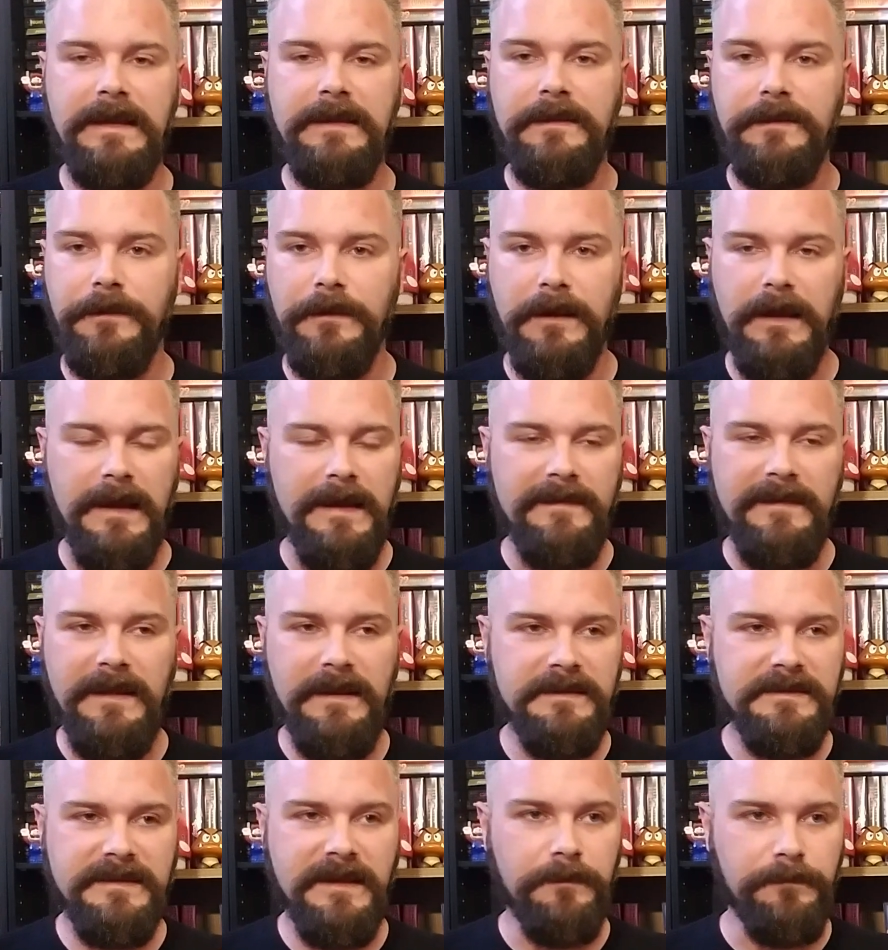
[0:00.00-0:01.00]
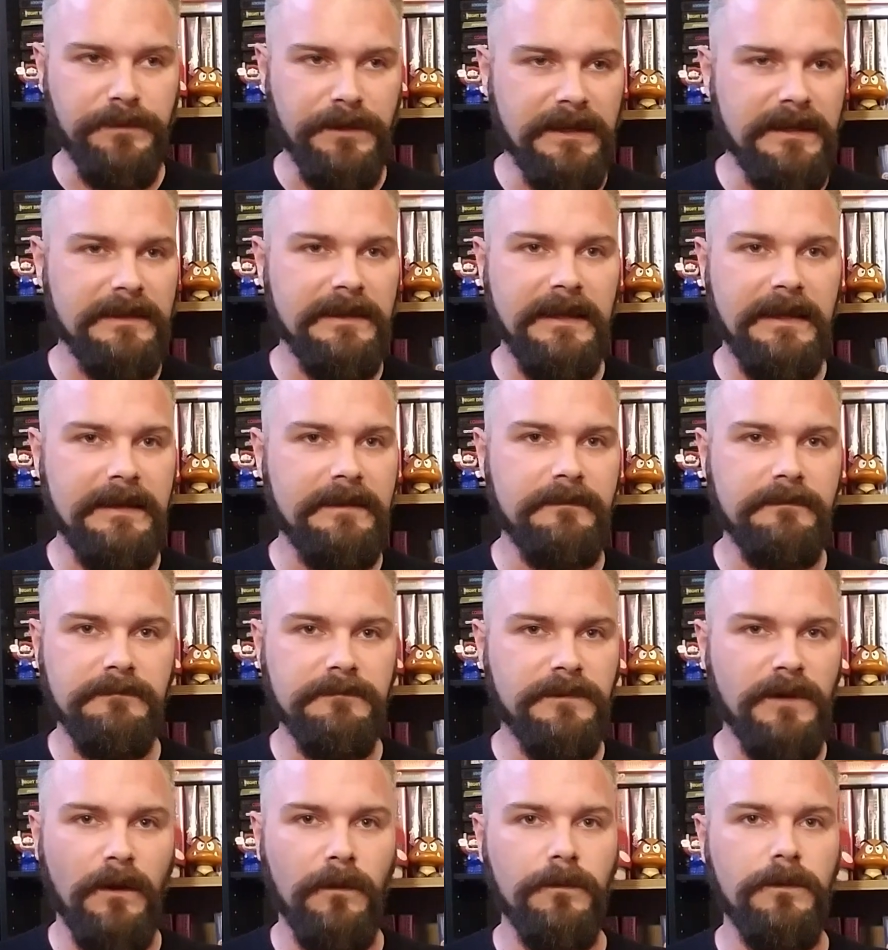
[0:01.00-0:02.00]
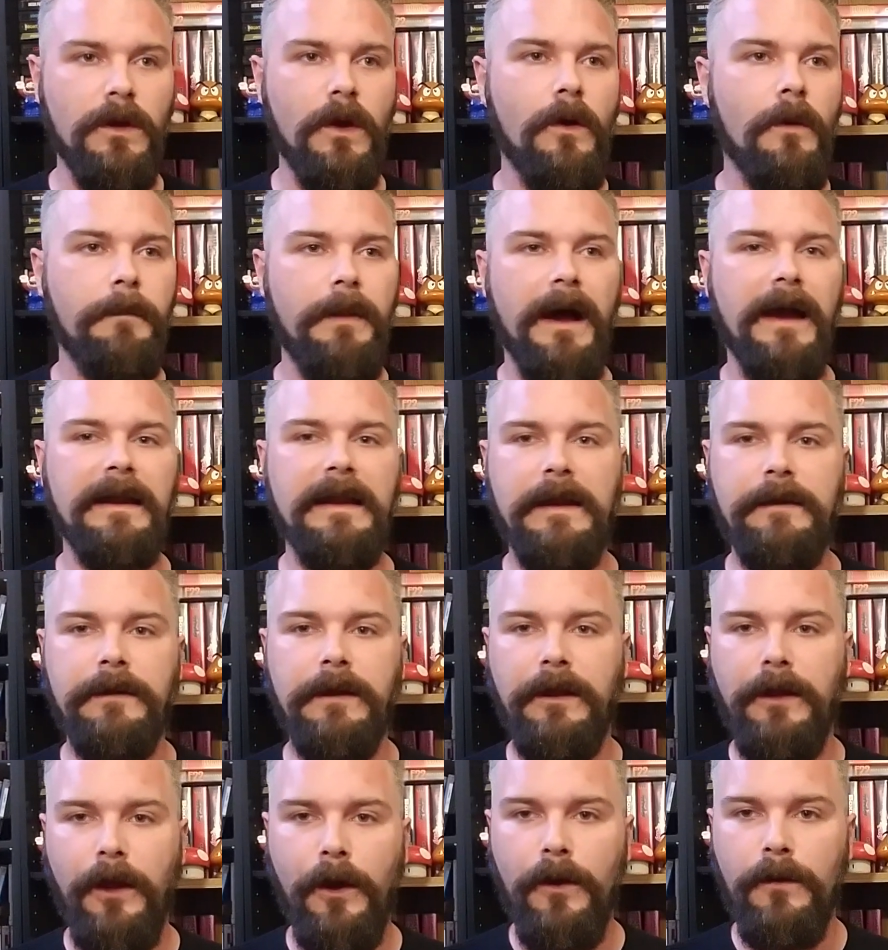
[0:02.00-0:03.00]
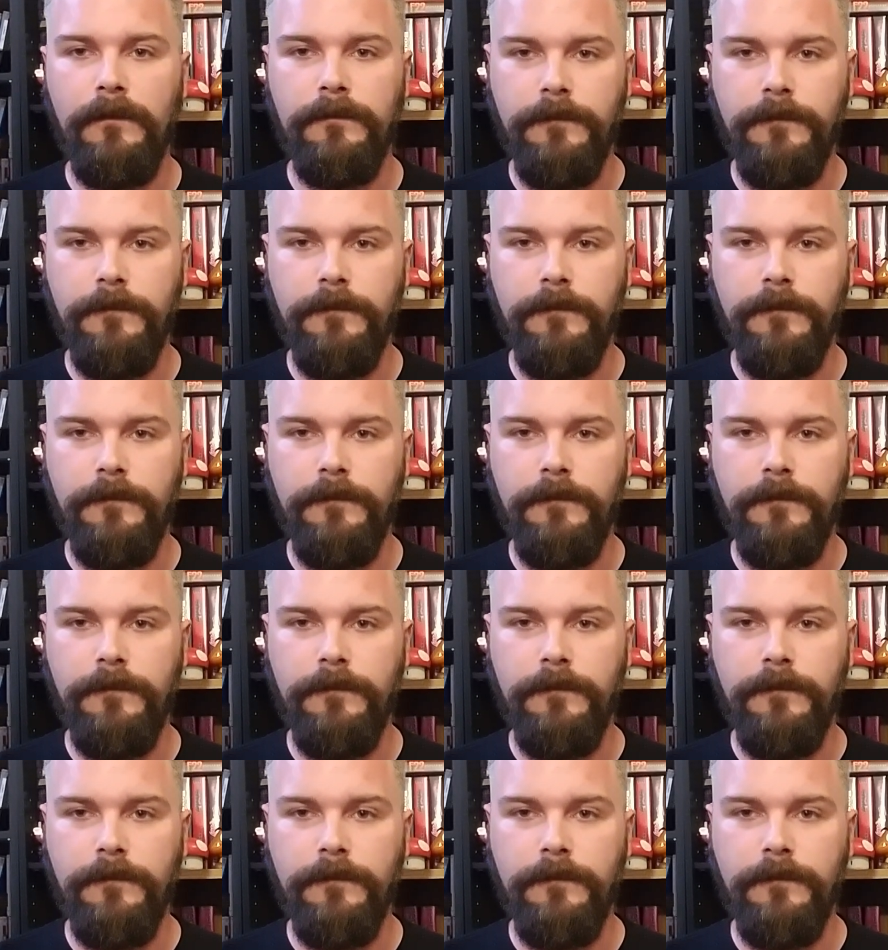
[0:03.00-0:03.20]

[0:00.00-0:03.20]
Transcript: and they just completely don't know a binary code